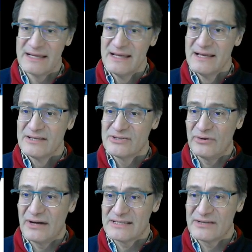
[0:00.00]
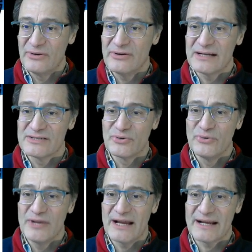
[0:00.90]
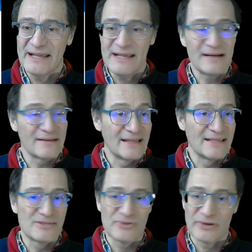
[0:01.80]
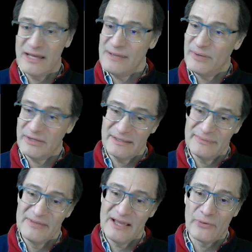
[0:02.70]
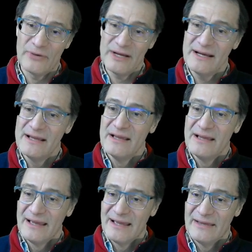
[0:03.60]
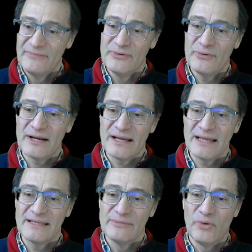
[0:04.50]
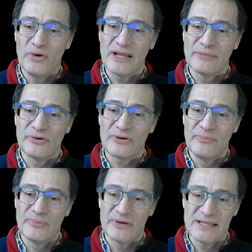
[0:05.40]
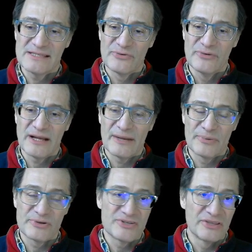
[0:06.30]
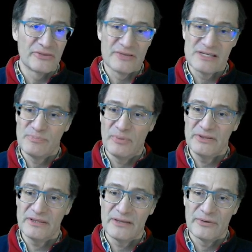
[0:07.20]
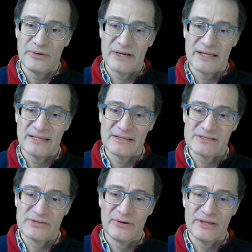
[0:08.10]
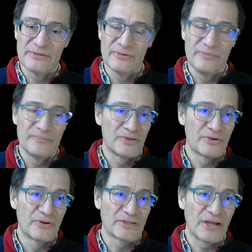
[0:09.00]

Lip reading: So as long as we are here, then it's okay, but be aware, if you are adding more and more components, we are approaching to this point where it is going to go down.